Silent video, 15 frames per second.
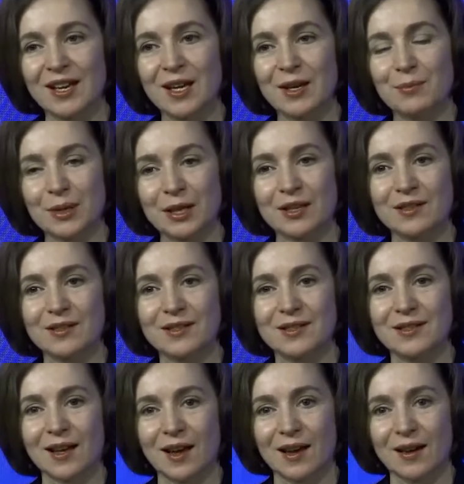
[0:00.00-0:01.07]
because
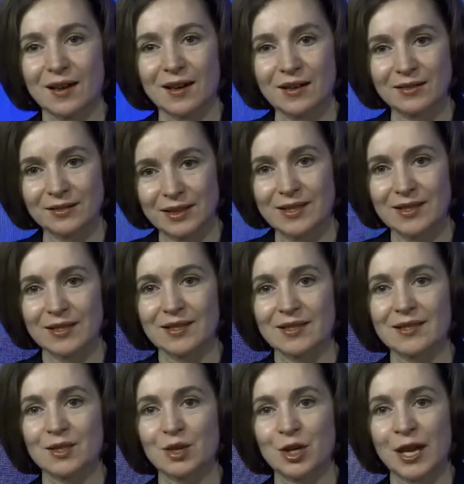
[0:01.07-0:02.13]
this is
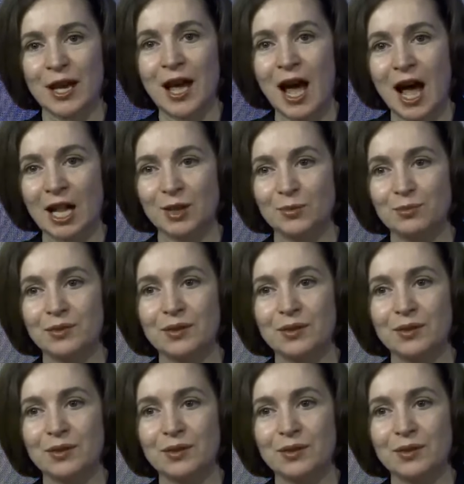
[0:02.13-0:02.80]
going to help